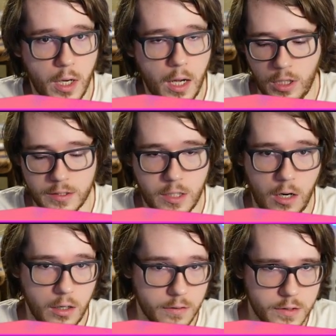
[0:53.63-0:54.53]
plus
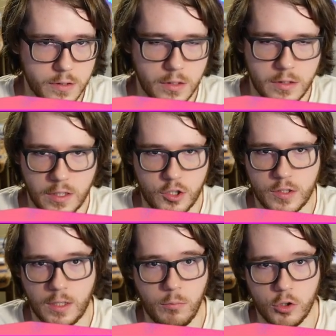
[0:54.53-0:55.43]
cards such as
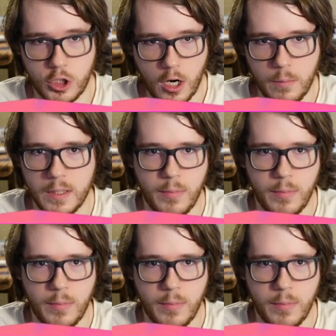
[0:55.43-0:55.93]
like Mulcharies,